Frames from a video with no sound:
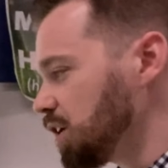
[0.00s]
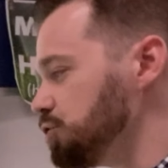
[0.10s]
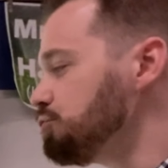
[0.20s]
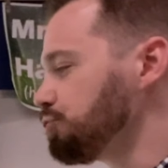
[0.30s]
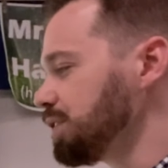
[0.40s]

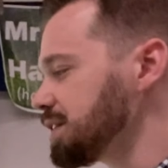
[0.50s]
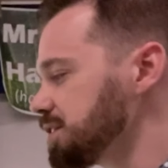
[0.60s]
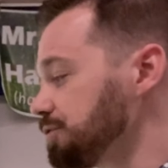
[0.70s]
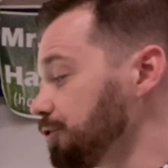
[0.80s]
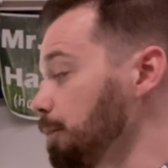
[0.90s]

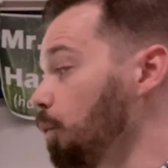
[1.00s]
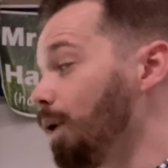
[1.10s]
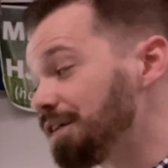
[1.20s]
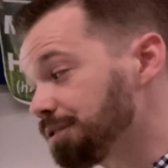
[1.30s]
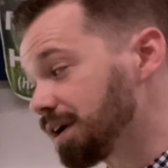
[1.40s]
Nutrients from
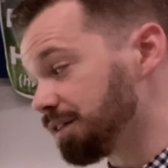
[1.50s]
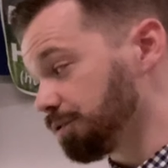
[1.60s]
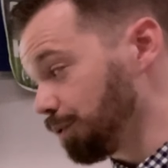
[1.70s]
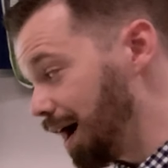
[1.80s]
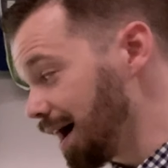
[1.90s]
weathering
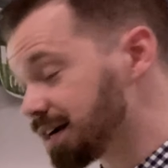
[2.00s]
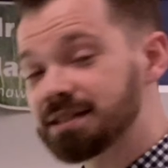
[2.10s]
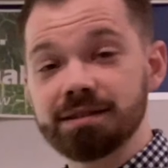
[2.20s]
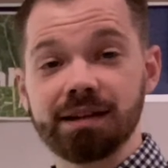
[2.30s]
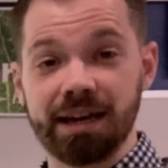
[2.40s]
of
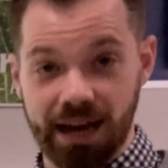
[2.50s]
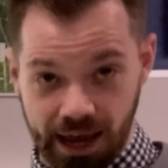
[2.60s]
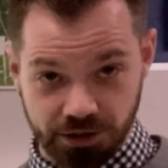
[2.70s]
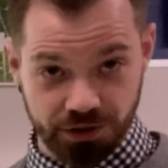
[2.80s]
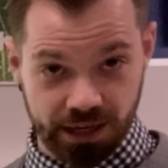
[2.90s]
rocks can
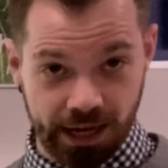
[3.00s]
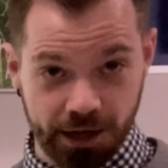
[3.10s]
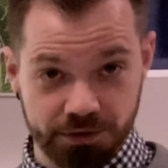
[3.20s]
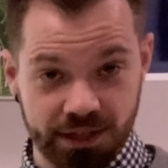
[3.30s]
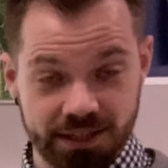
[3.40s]
enter the
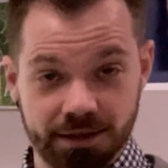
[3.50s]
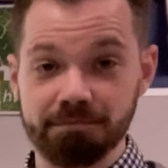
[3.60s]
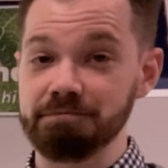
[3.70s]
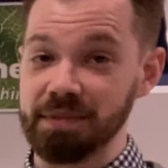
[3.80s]
ecosystem.